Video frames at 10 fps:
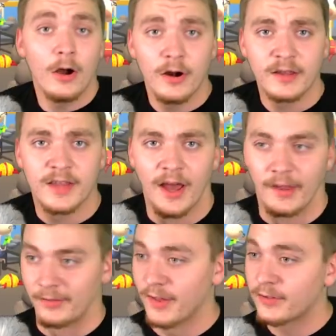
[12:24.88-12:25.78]
Alright
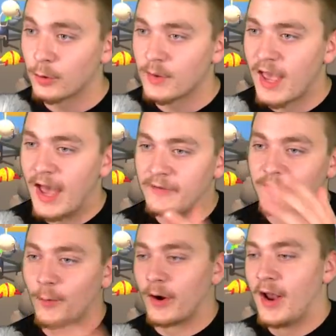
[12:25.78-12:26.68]
guys, that's all we had
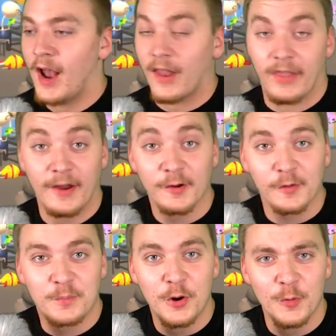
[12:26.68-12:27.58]
for
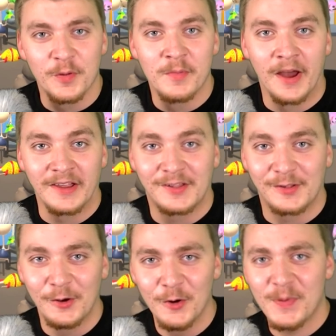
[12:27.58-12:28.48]
there's poop in my
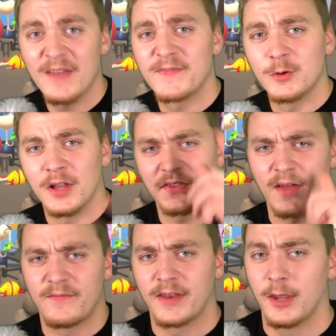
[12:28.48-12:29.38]
soup. If you liked
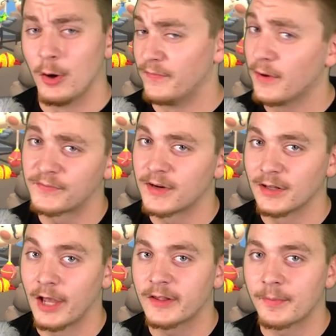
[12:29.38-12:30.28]
that video, feel free to
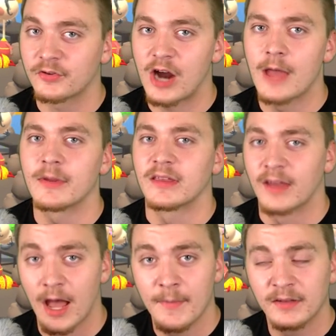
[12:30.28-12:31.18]
like, subscribe, and
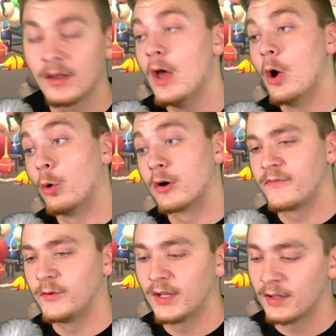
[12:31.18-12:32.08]
comment. Or
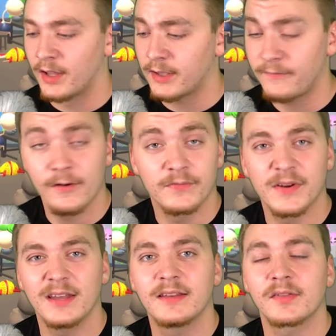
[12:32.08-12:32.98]
if you didn't like it, feel
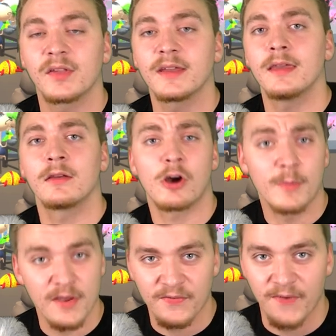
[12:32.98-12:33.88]
free to dislike it and call
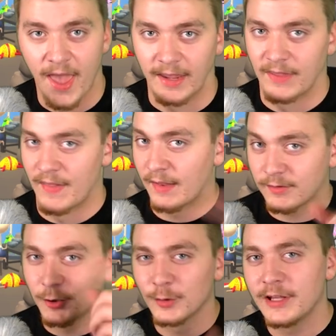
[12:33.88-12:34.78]
me a faggot. That's
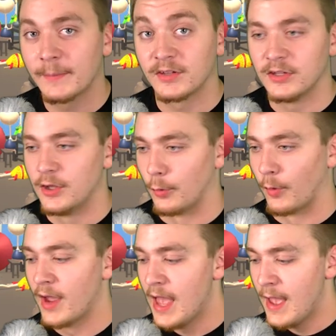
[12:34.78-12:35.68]
totally up to you.
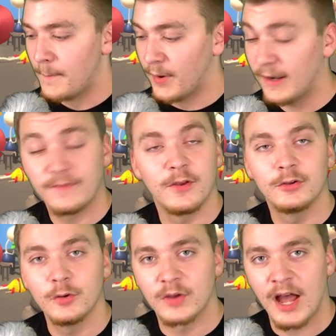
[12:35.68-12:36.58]
But if you
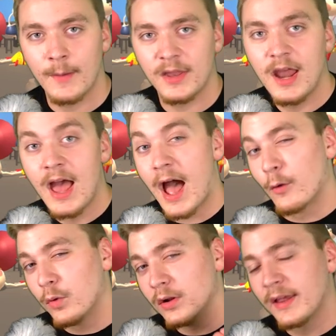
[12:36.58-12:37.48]
do comment, I
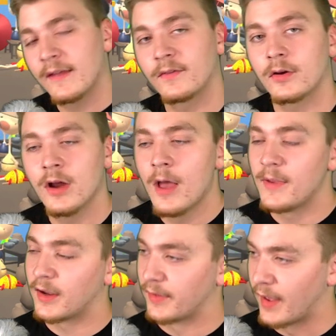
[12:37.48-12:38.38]
will answer
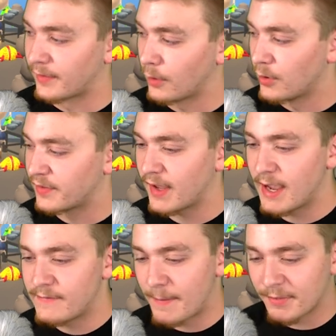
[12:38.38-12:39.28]
because as I always say, I
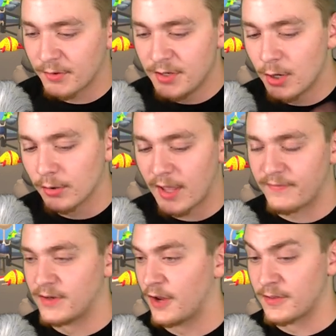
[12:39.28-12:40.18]
have absolutely no
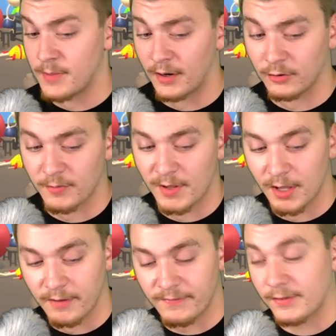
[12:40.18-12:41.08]
life and nothing better to do with my
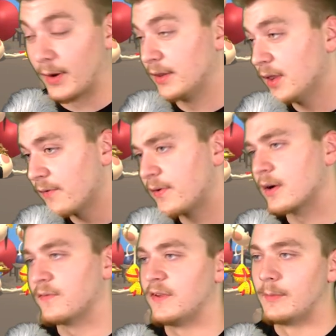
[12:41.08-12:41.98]
life. So I love
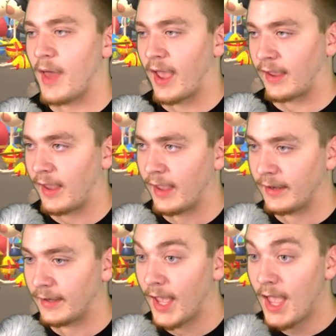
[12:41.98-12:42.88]
hearing feedback. And